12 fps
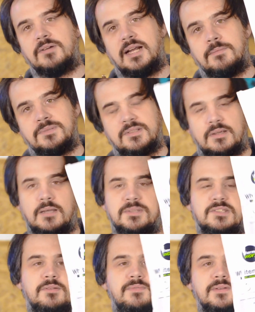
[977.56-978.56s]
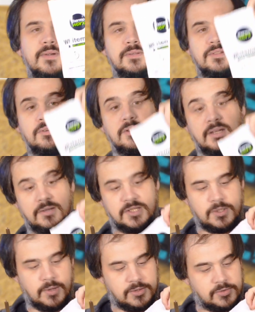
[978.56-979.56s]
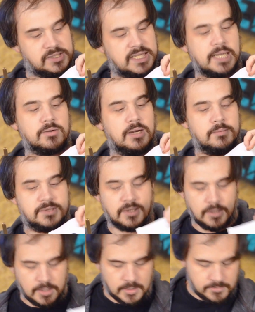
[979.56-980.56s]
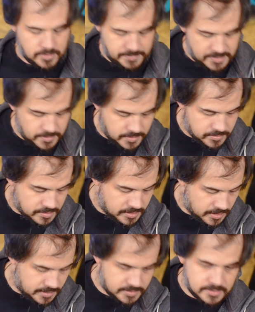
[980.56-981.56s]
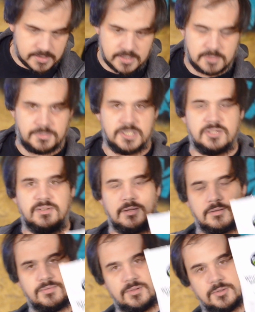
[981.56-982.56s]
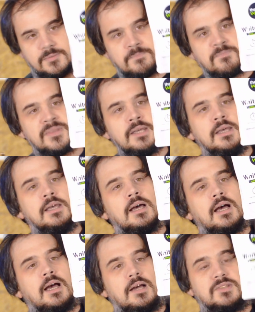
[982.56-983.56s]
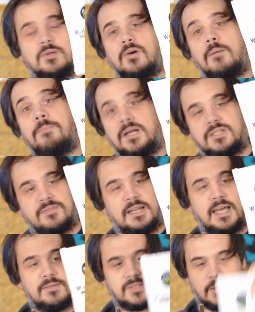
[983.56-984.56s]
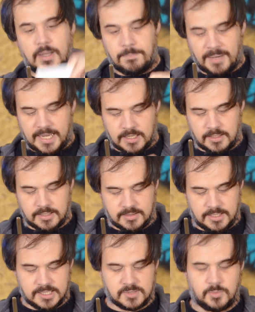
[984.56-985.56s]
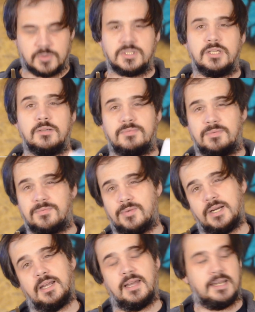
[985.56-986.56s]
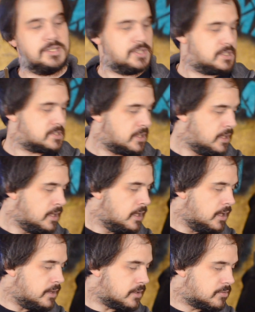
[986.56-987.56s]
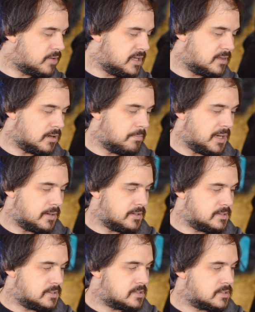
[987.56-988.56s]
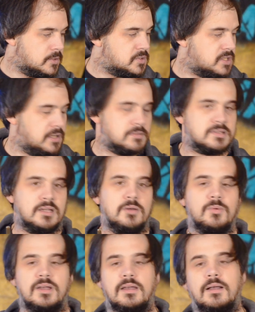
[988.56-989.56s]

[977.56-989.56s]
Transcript: grams, so it comes to 250 grams, so I've got another 210 grams, probably 209 because there's a bunch of it on the floor. I've still got a bunch of it left, so a bag like this will do you for frickin' ages. And the great thing about it is it's so cheap, so